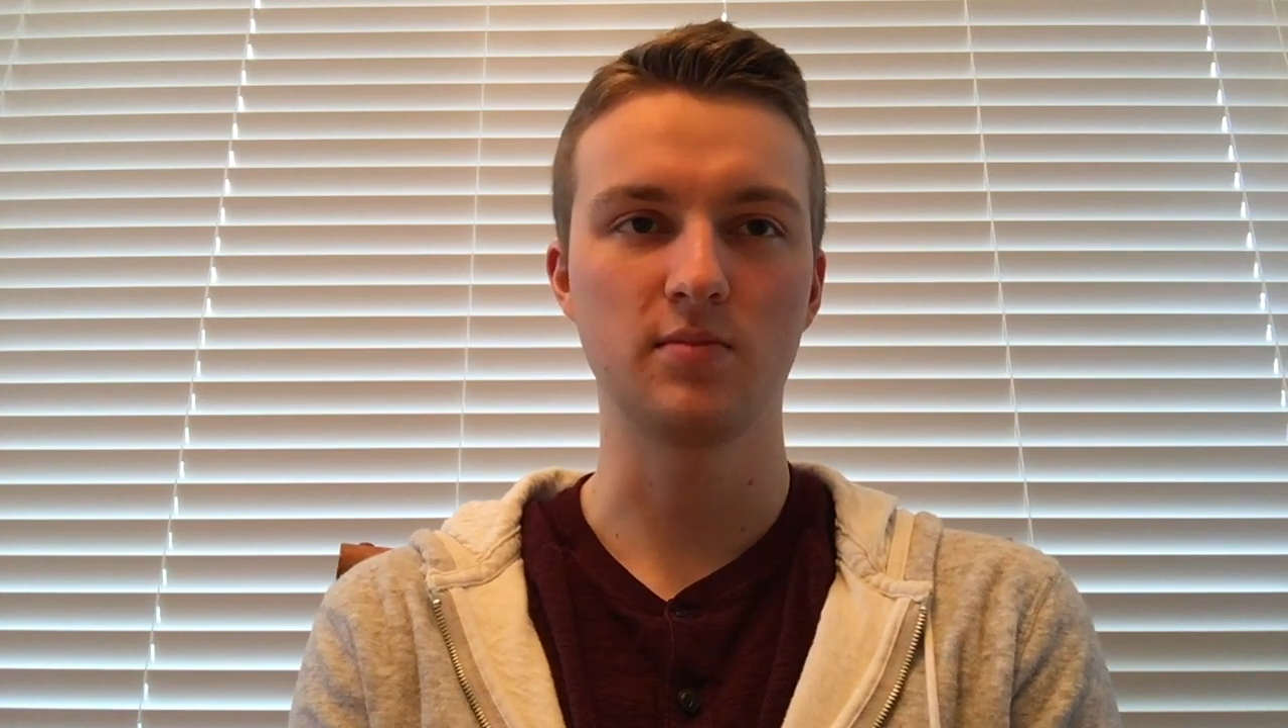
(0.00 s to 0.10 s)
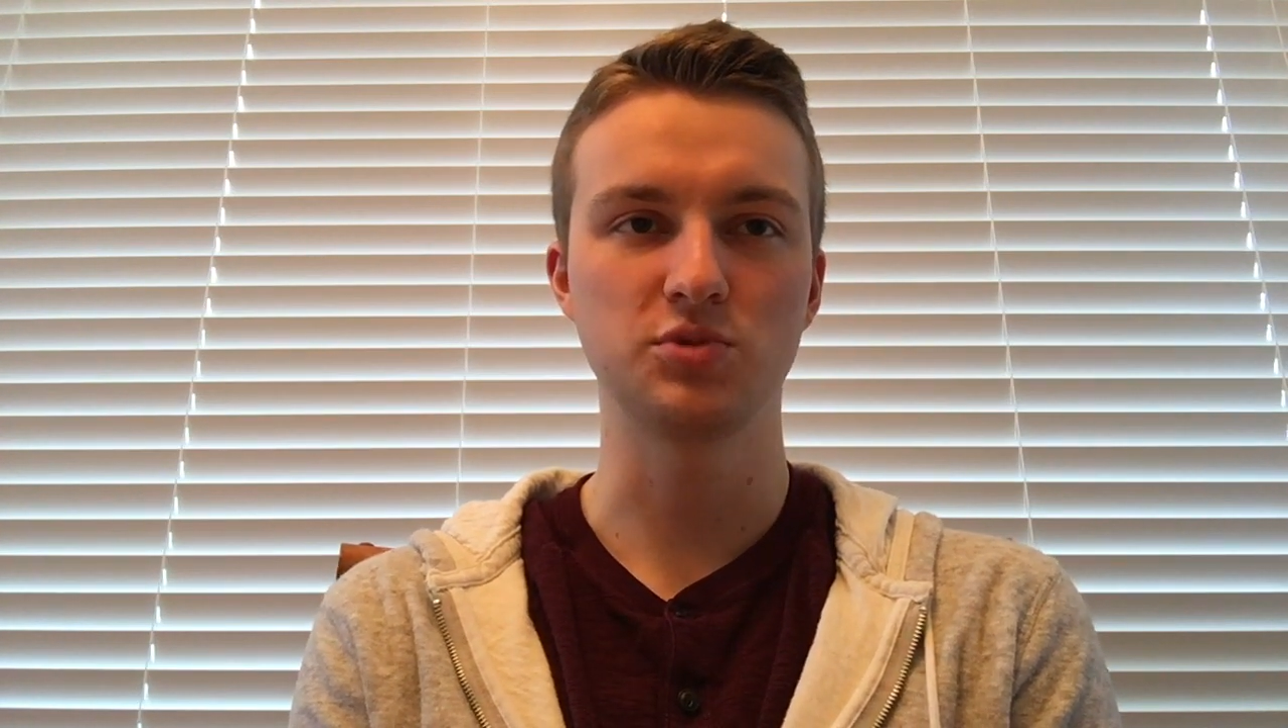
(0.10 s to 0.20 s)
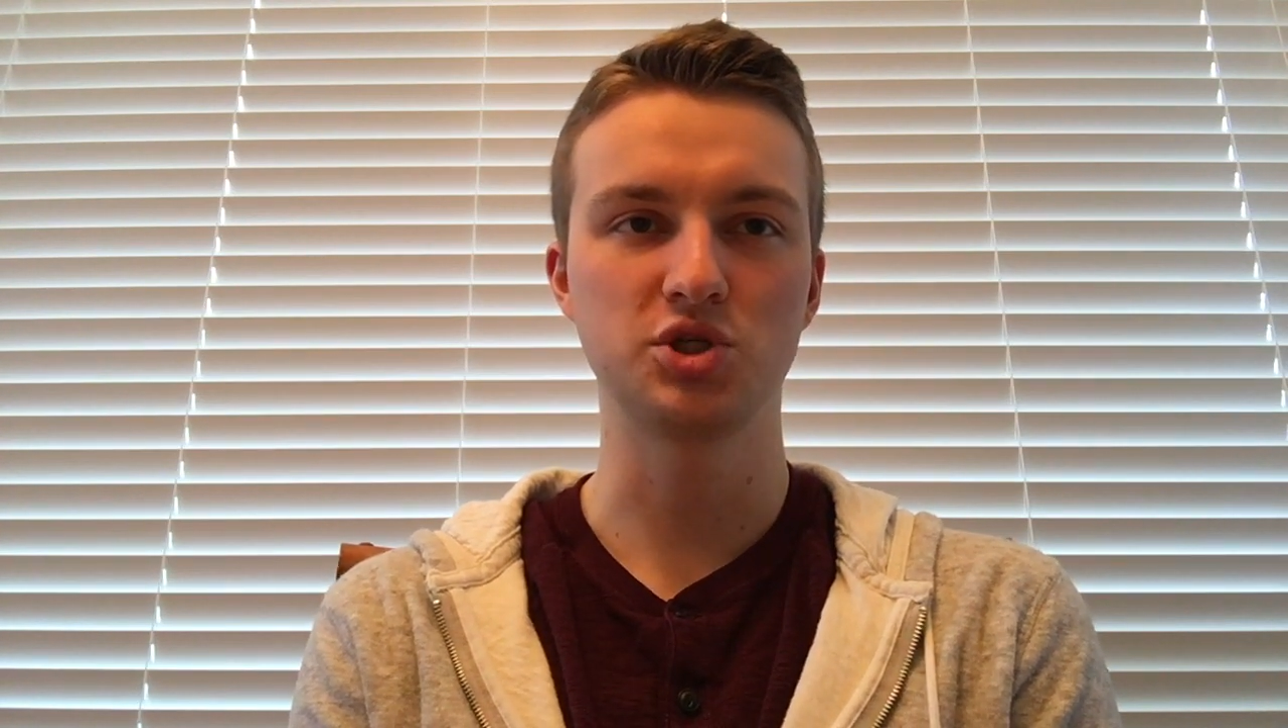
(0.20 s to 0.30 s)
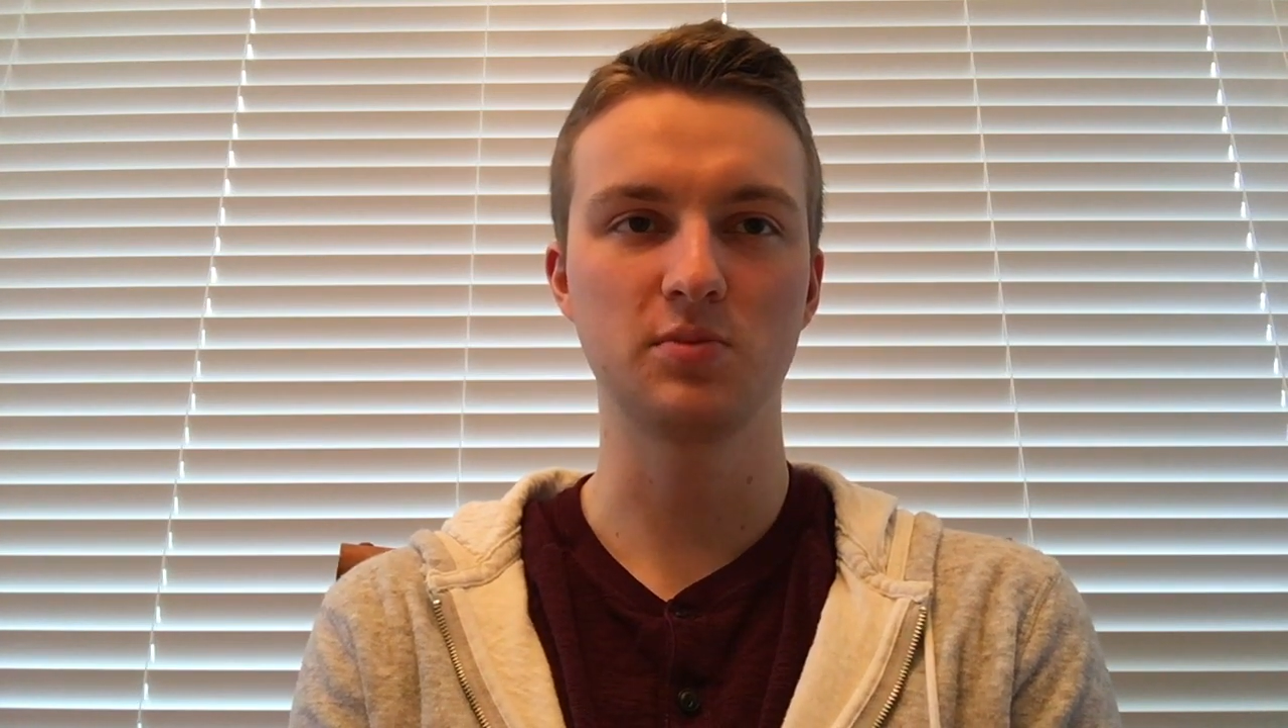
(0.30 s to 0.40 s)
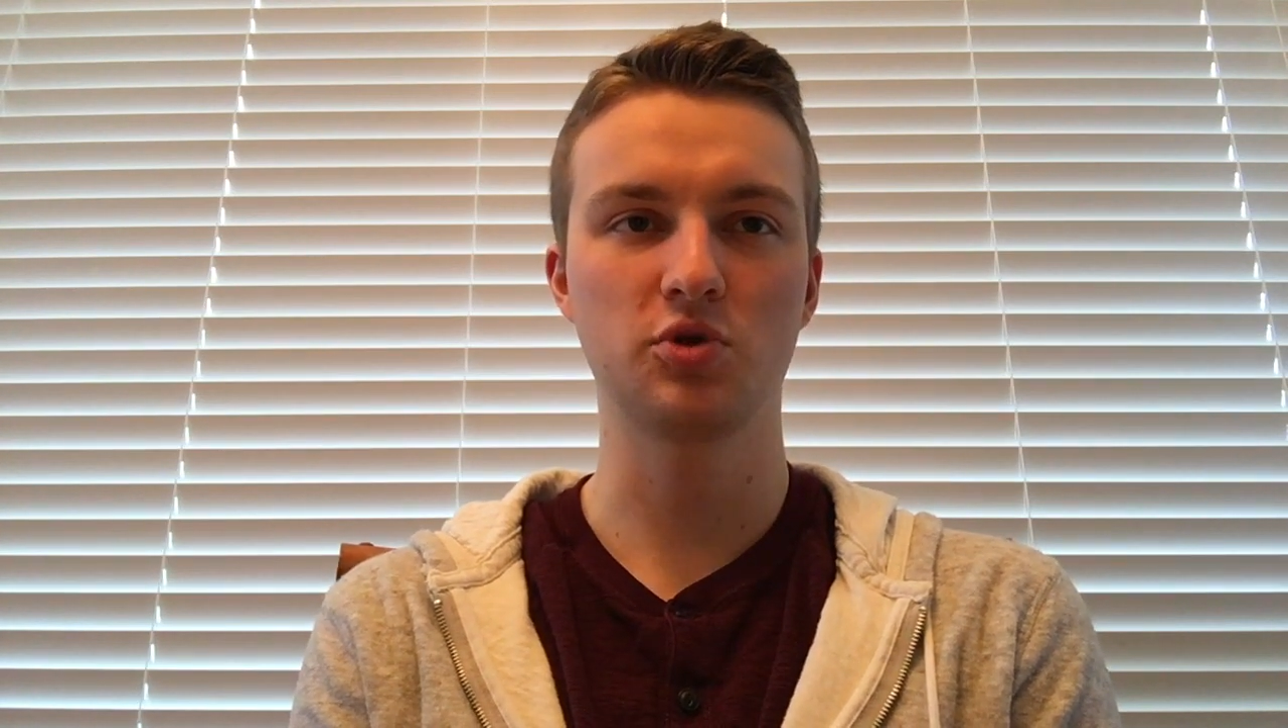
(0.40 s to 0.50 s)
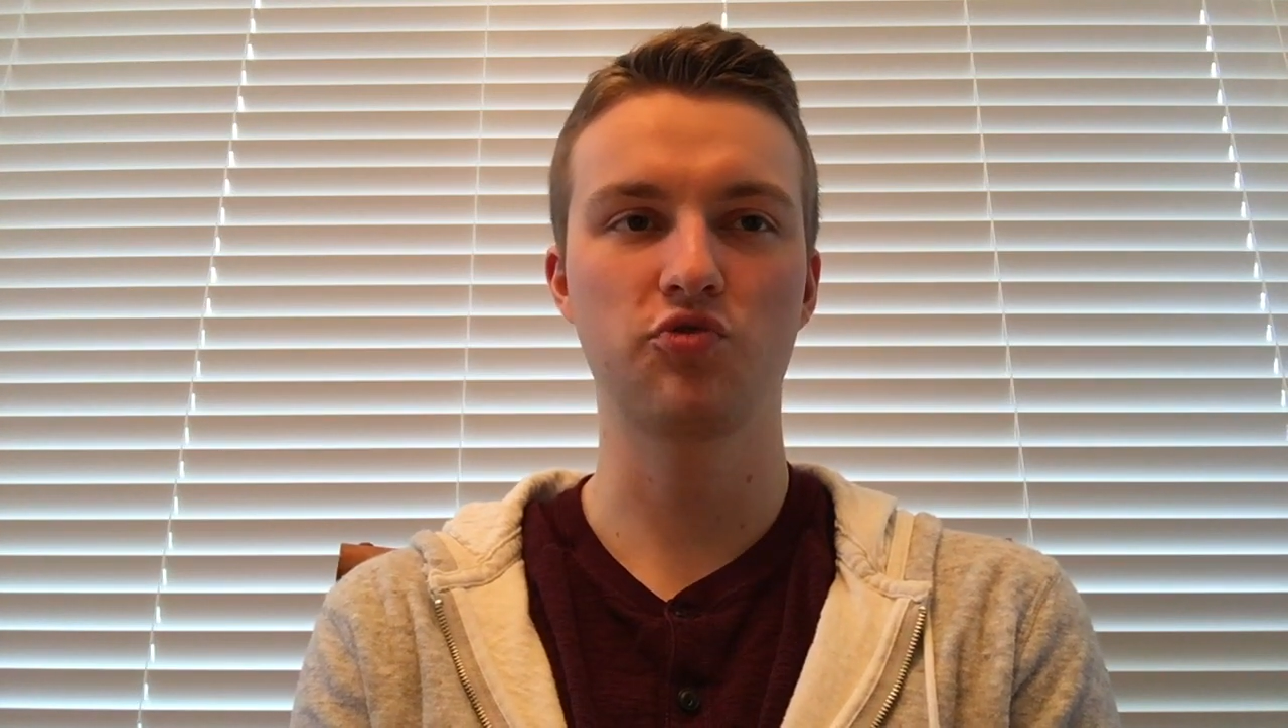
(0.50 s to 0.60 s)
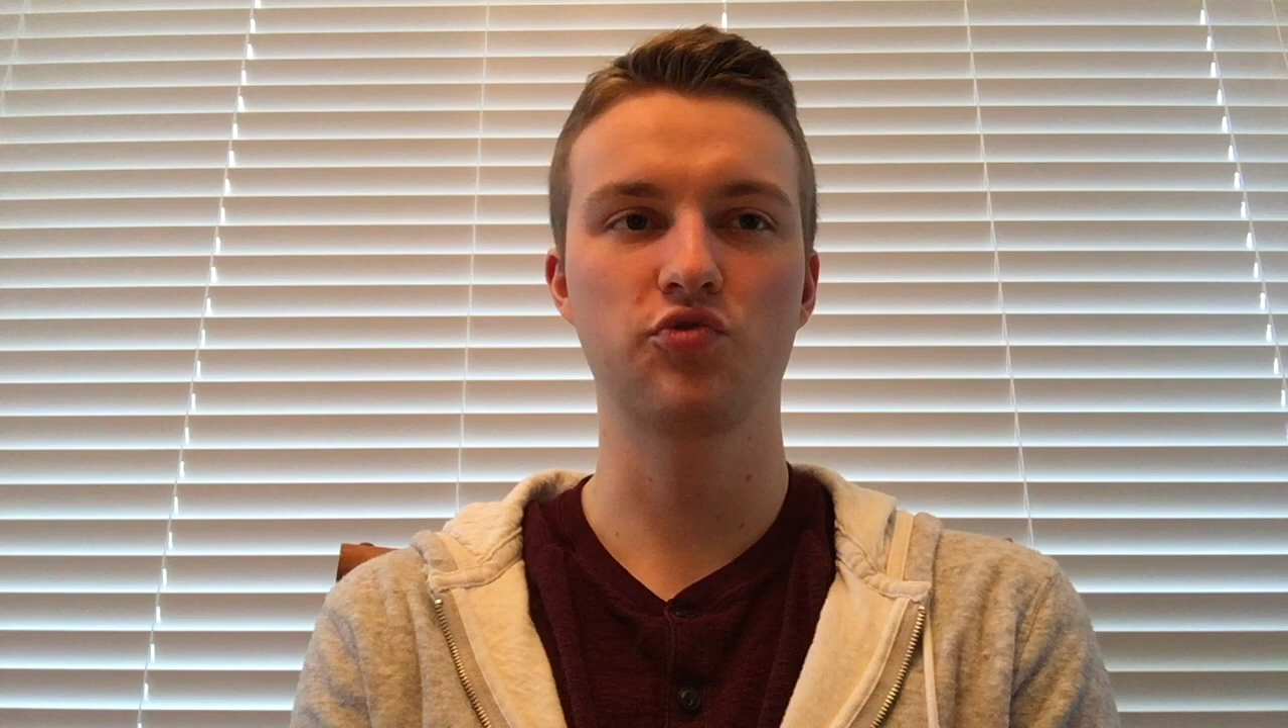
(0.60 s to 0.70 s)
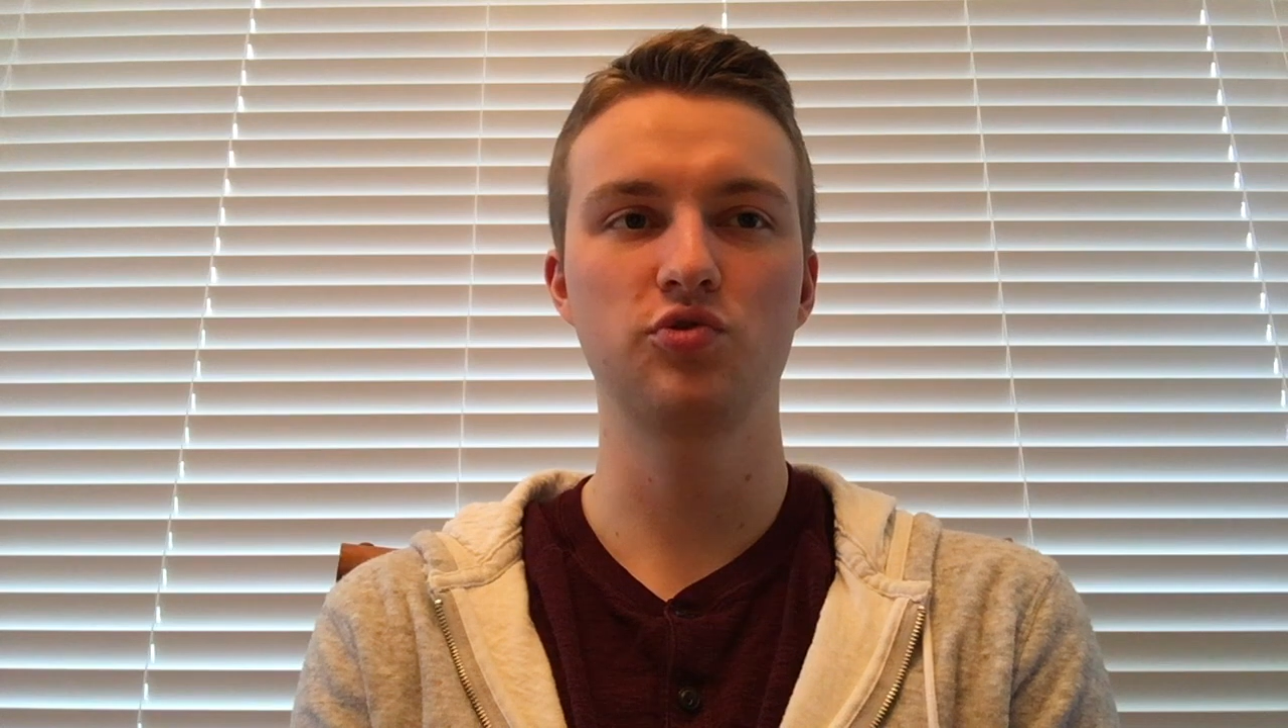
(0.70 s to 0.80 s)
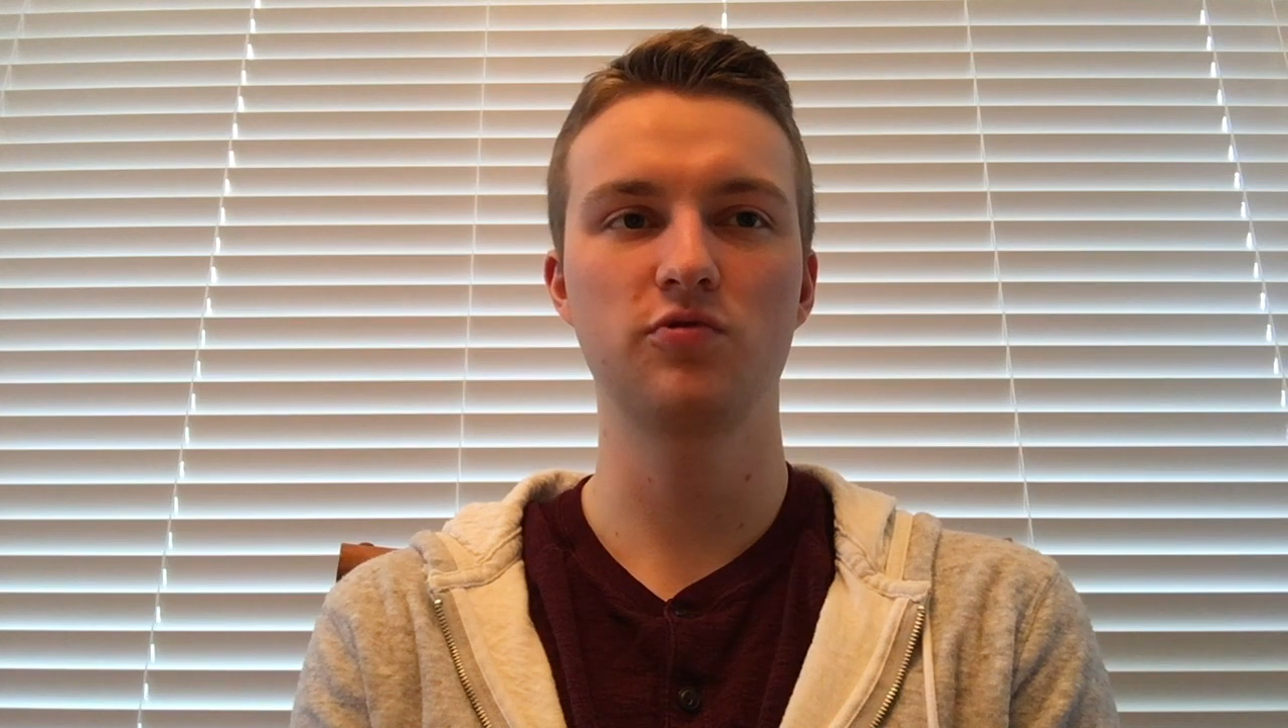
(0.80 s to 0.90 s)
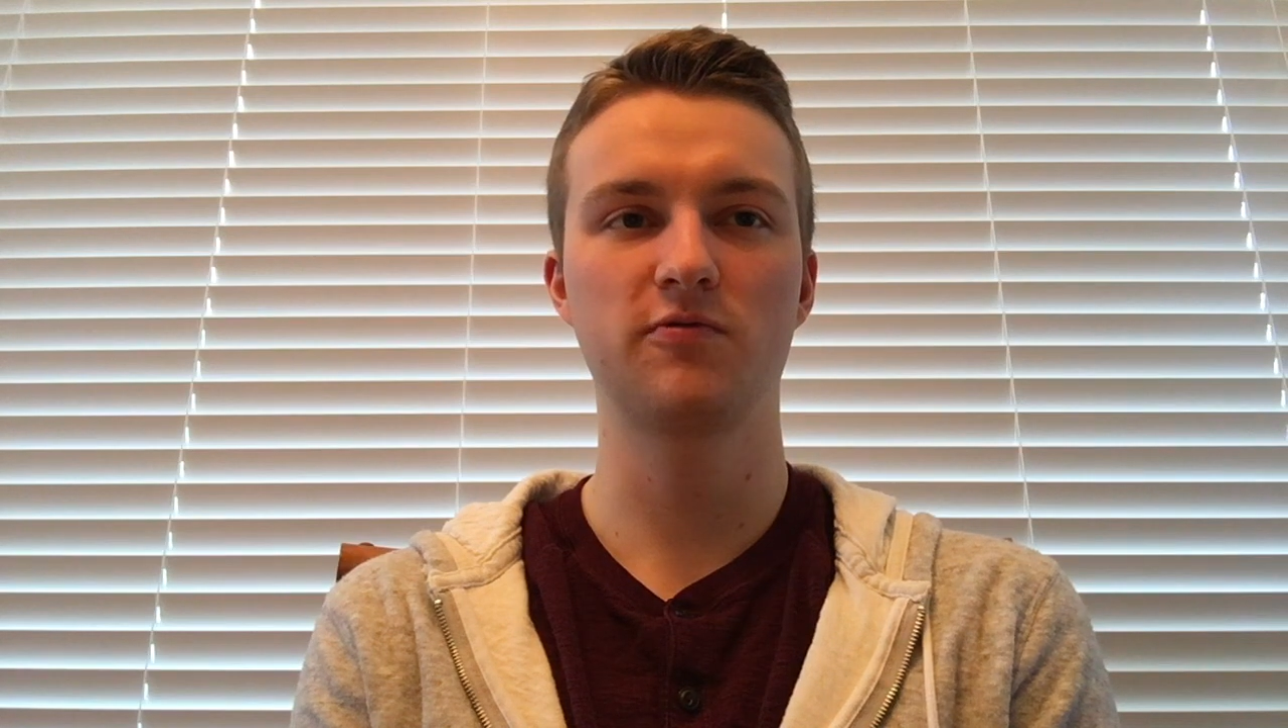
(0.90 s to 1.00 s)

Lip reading: Jim Crute